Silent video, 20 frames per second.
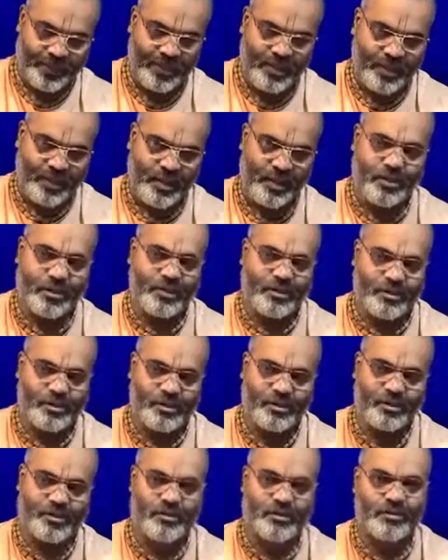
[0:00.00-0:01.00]

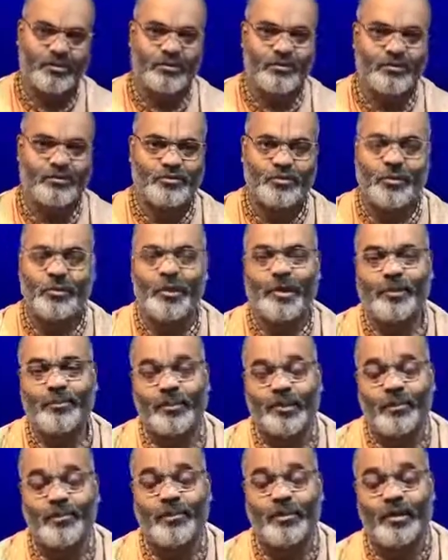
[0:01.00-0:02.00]
Like so many
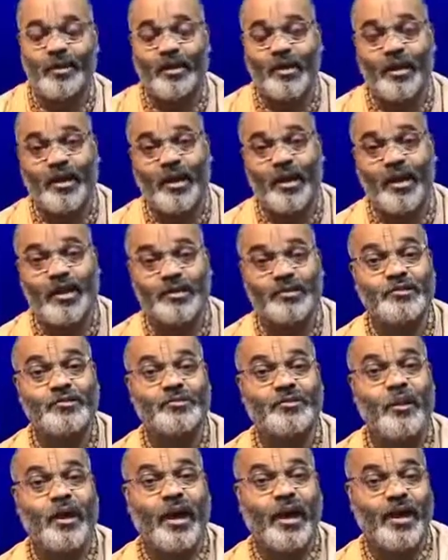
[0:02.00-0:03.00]
people are
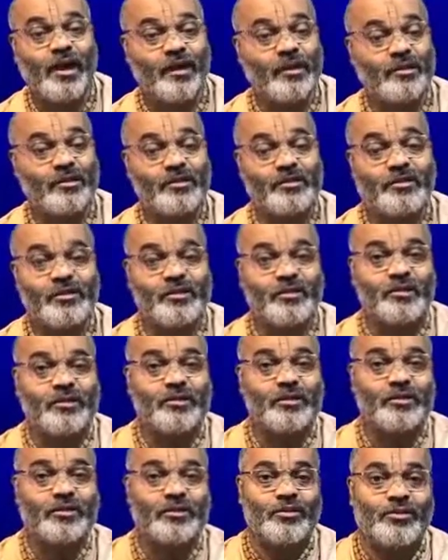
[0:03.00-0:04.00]
inspired
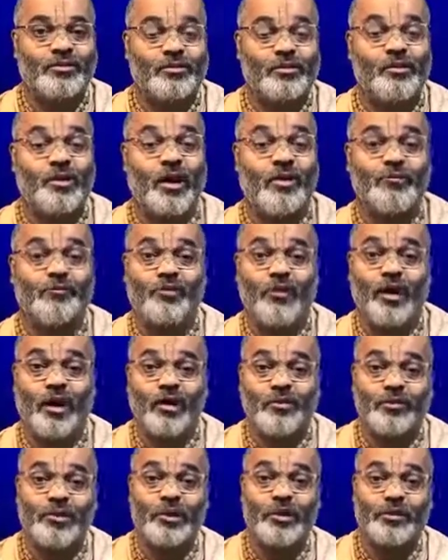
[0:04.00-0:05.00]
to come
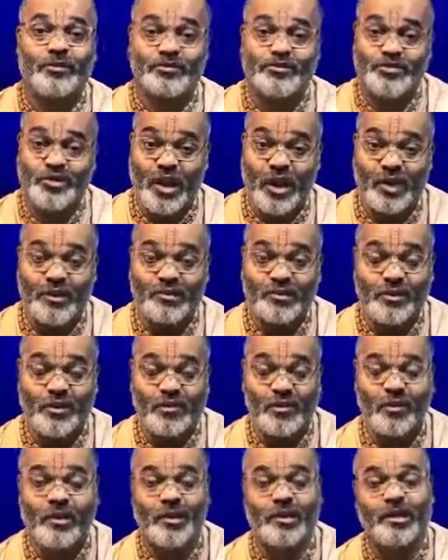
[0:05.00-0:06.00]
forward, to chant the
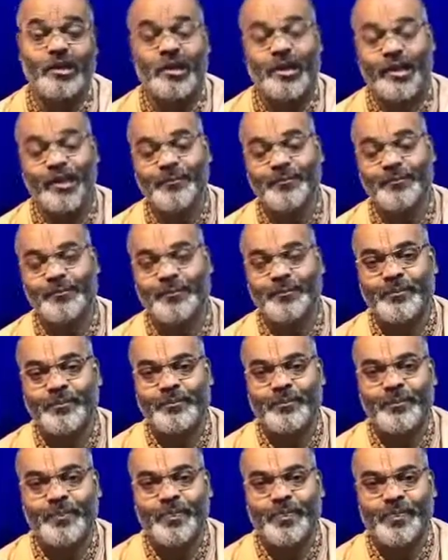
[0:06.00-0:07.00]
holy name,
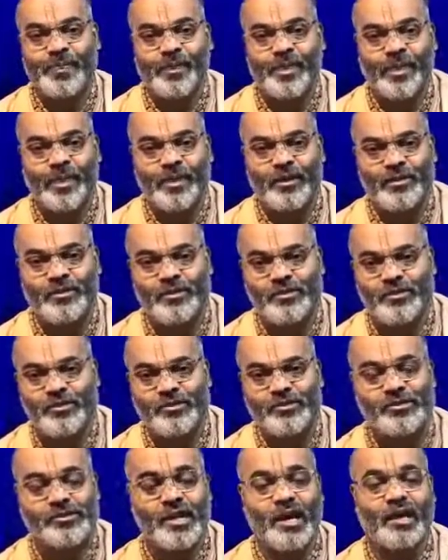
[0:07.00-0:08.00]

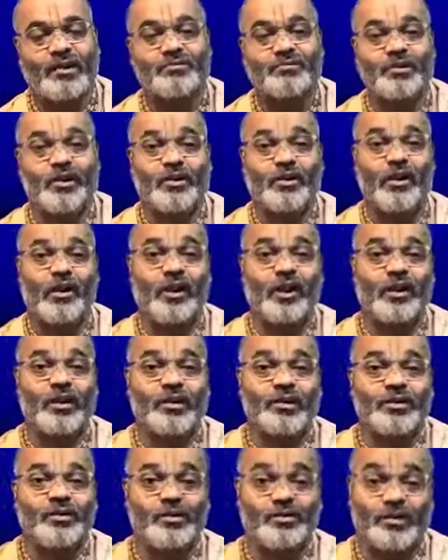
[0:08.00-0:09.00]
to serve the
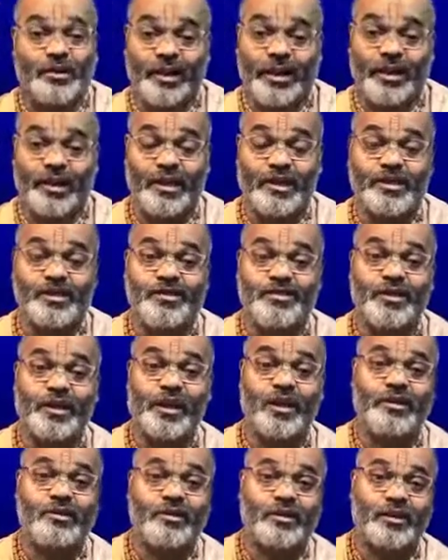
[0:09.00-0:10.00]
Lord, to take
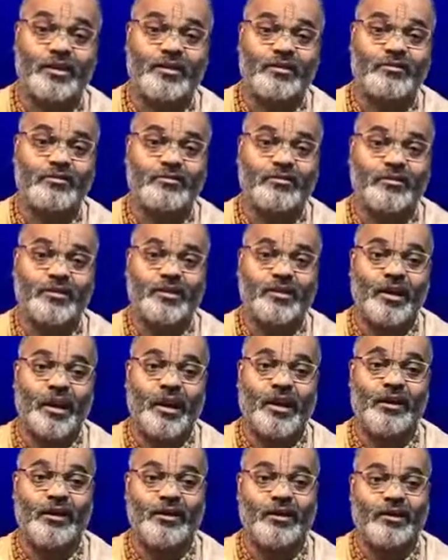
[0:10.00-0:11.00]
initiation
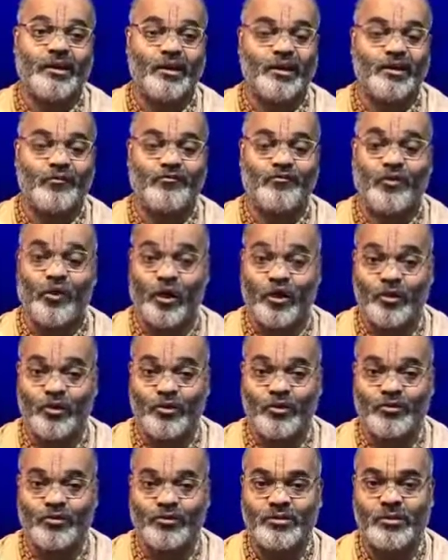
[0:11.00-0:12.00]
and
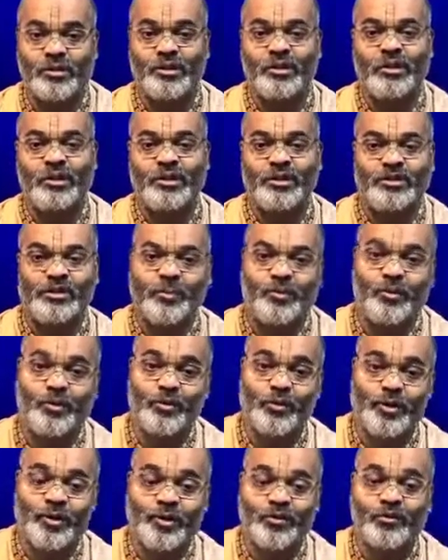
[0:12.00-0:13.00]
follow the
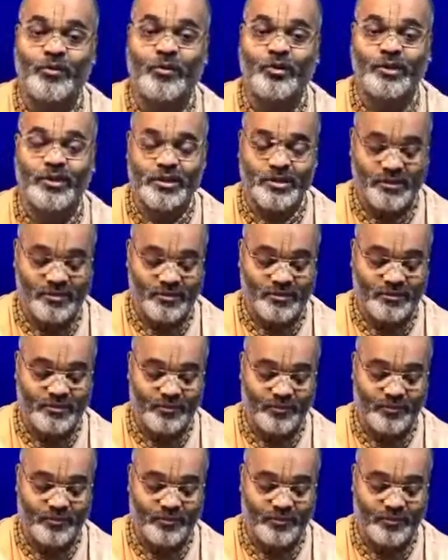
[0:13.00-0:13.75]
pure devotees.